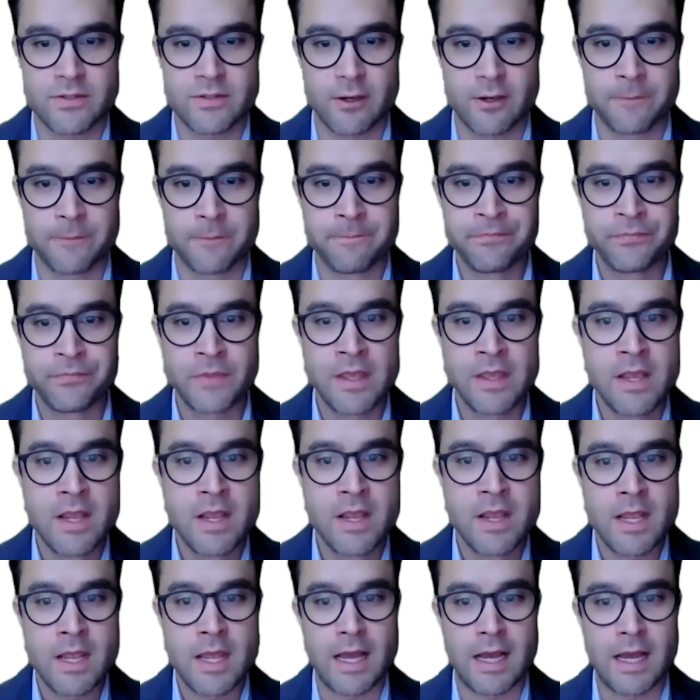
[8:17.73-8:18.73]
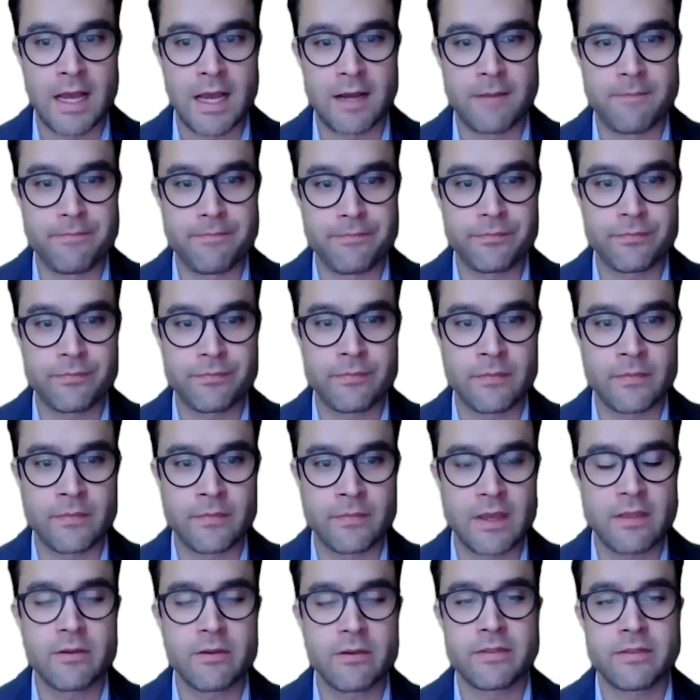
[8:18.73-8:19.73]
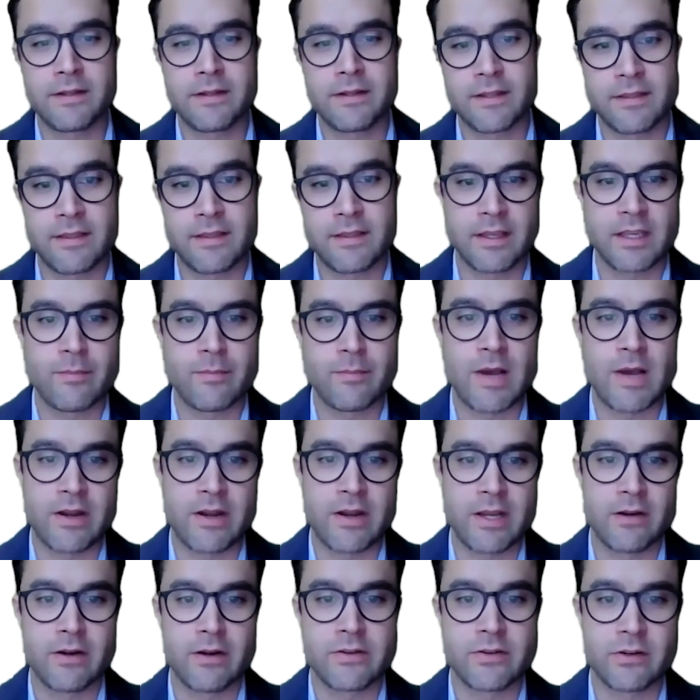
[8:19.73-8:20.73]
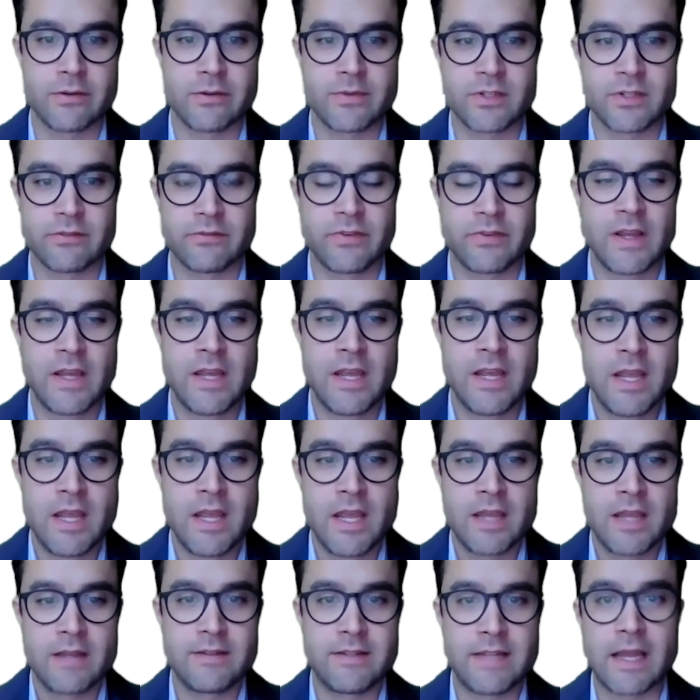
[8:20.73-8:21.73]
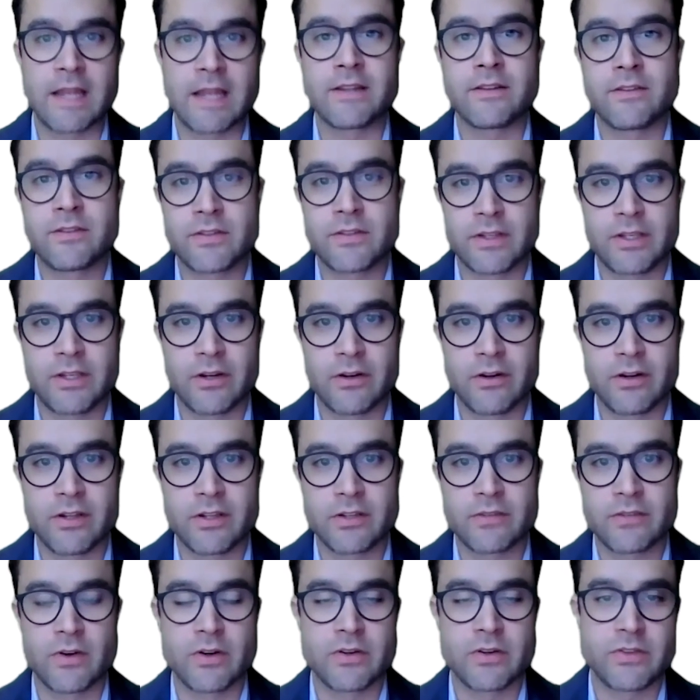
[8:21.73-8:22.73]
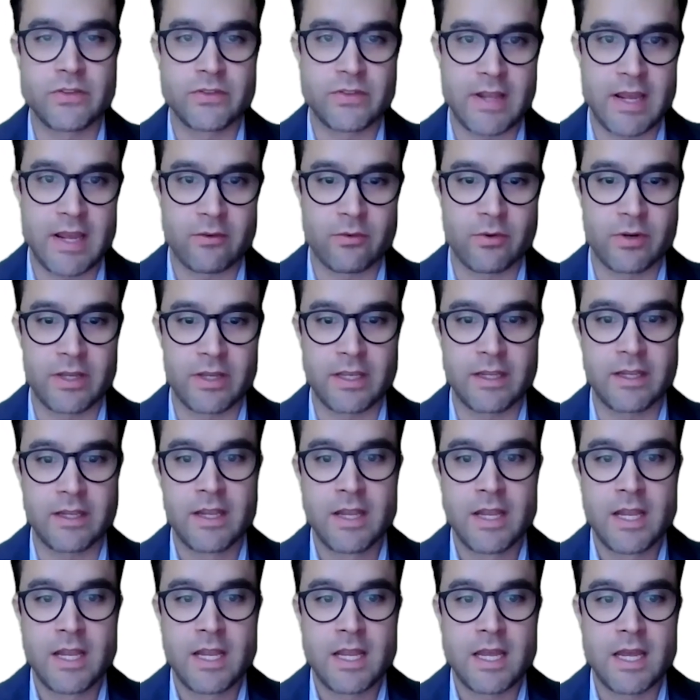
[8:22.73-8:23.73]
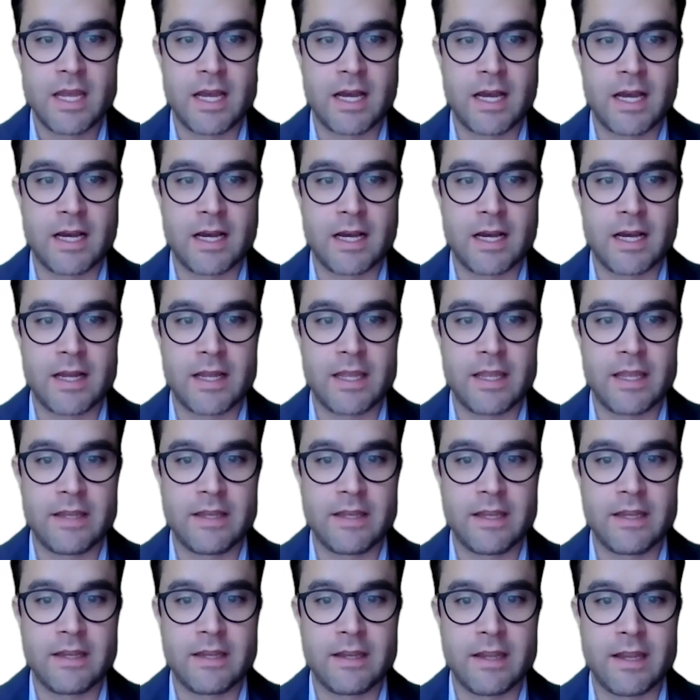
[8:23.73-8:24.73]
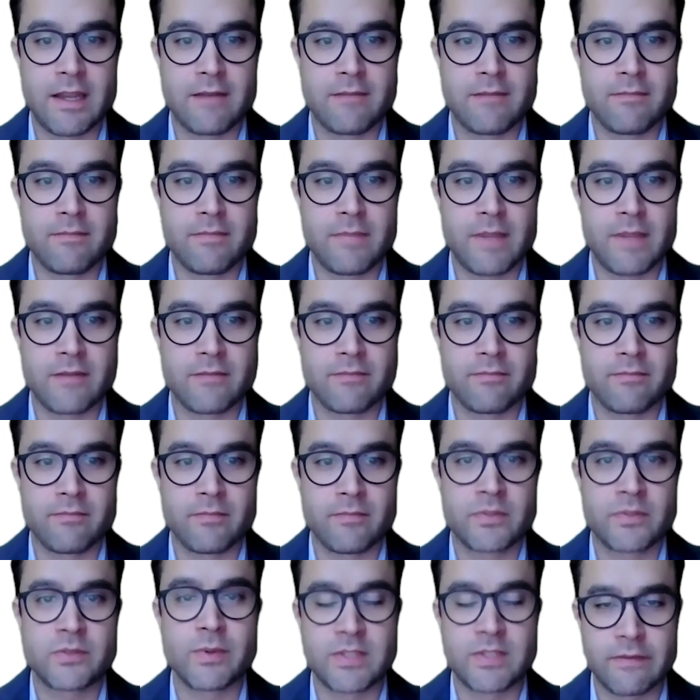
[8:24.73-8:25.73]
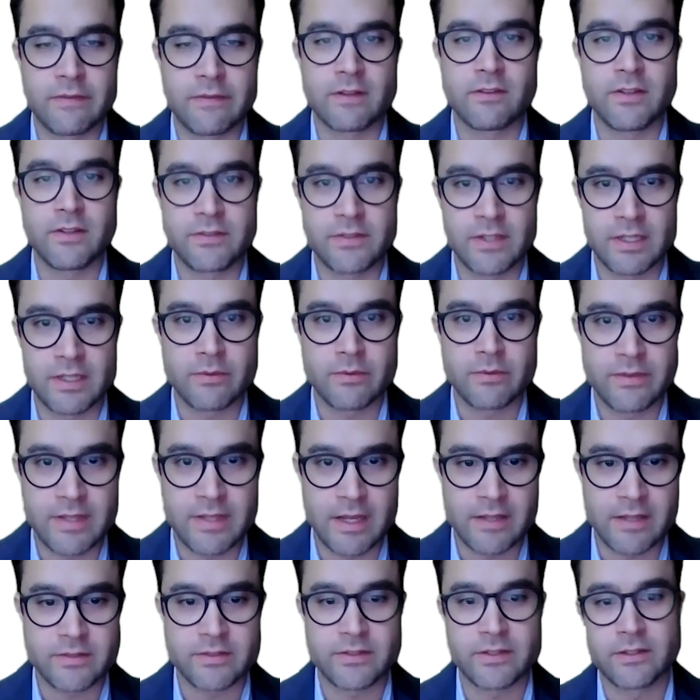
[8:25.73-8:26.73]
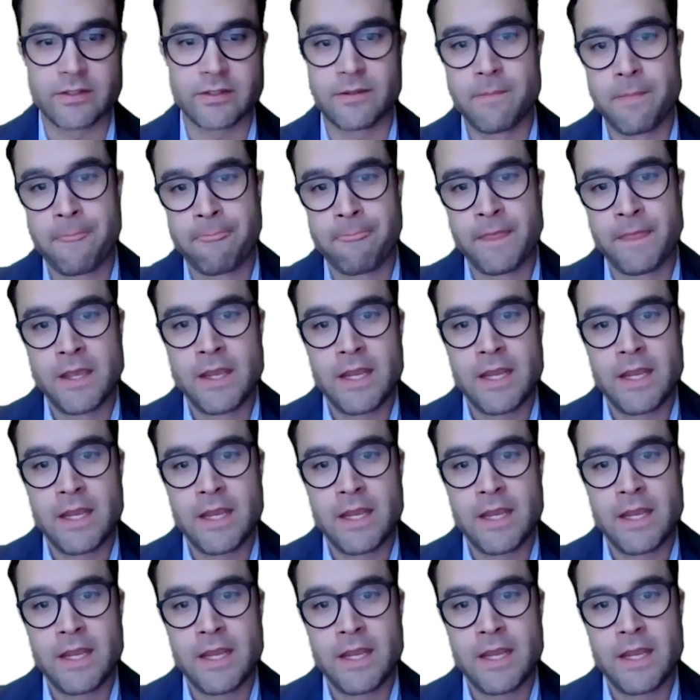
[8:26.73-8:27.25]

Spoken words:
And so the other thing to think about here in terms of debt securities versus equity, and specifically sticking with debt still,